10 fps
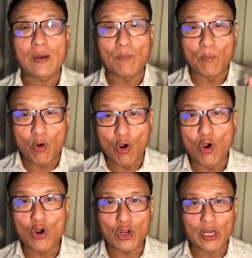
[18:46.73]

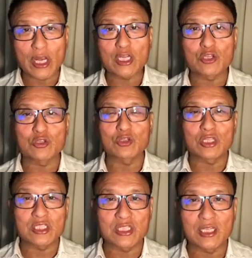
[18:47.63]
more connection to the
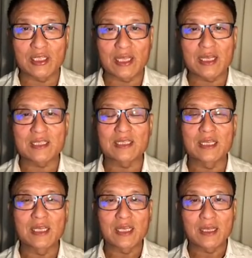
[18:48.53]
stillness
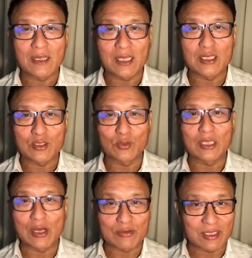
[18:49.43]
in
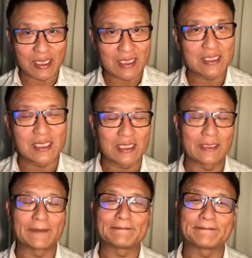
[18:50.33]
2018.